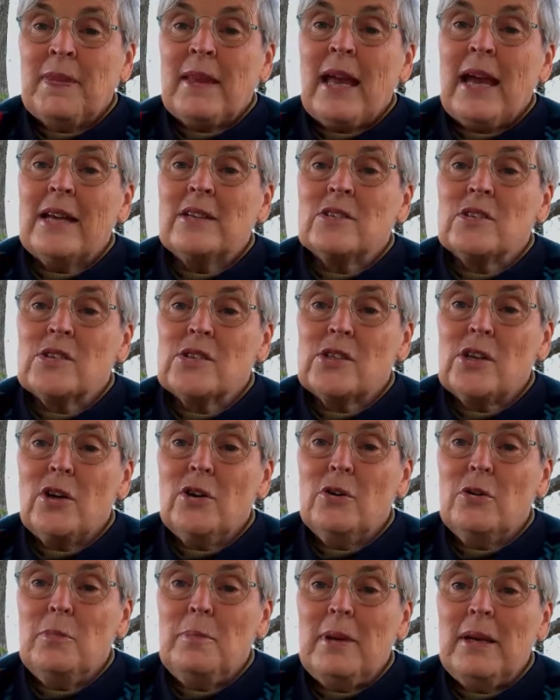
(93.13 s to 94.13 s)
And
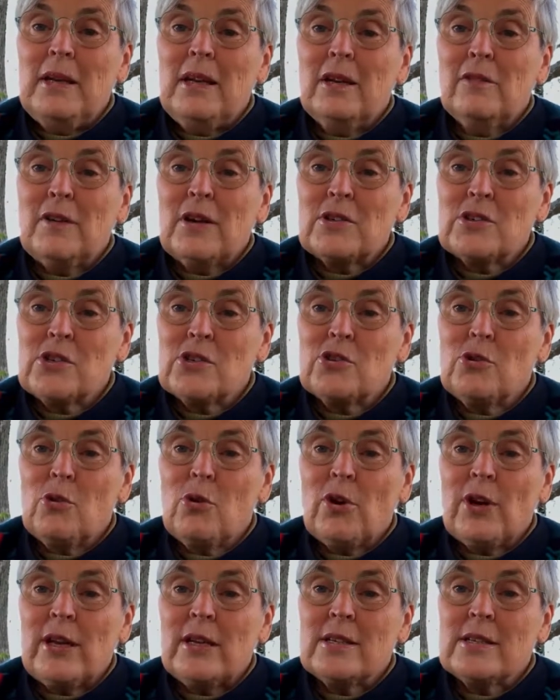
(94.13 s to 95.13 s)
so many of our
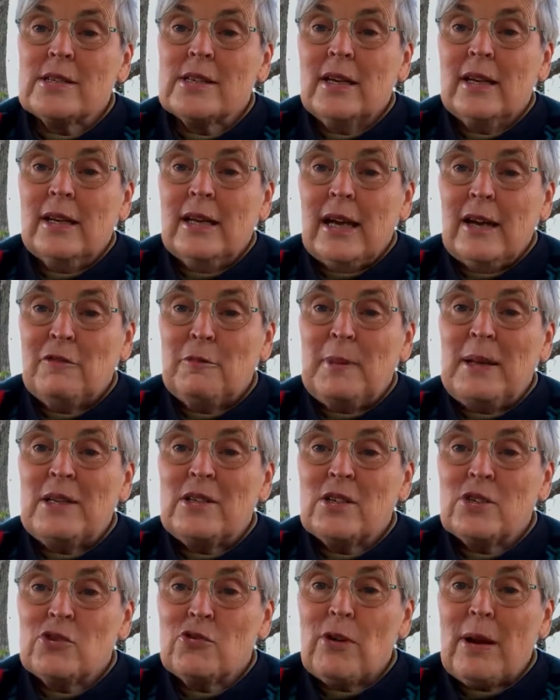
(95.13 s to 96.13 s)
stories have been
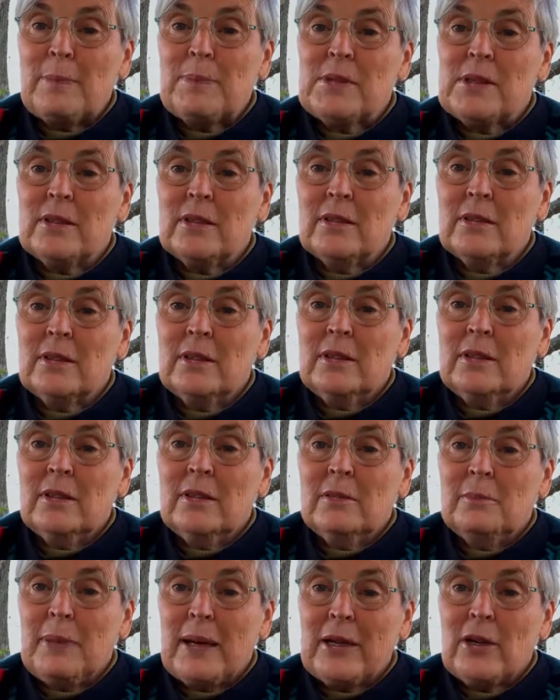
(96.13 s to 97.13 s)
disrupted
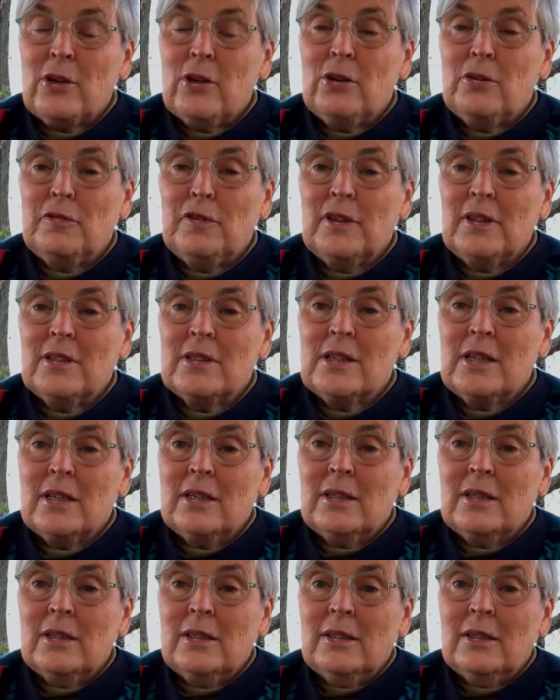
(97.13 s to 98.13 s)
by COVID.
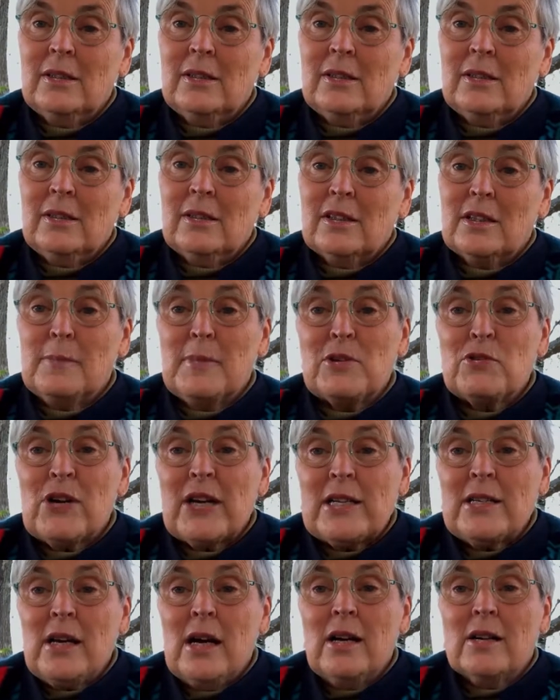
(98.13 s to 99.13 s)
The
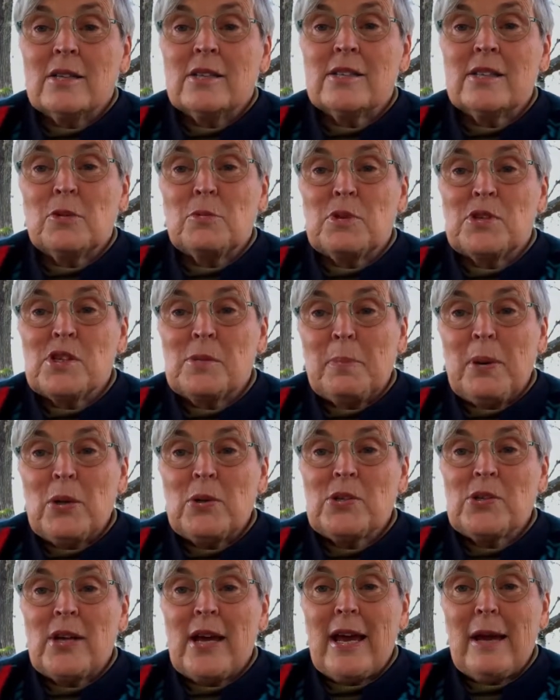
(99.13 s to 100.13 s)
matric dance that was
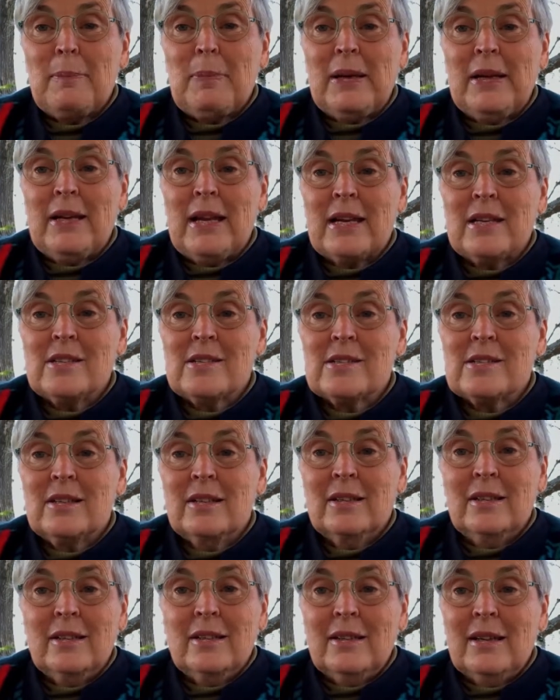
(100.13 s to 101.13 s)
supposed to happen next
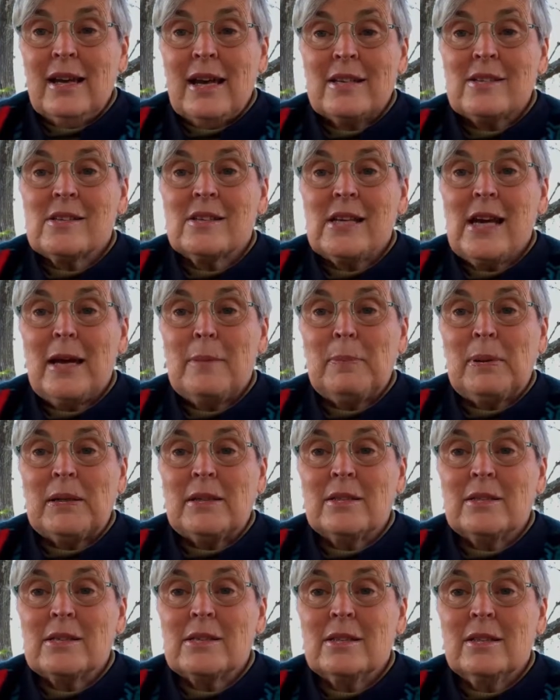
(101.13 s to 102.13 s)
hasn't
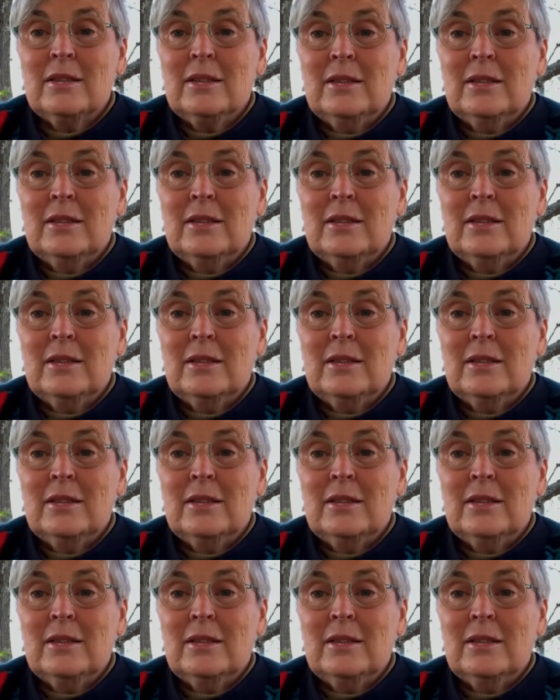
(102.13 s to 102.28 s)
happened.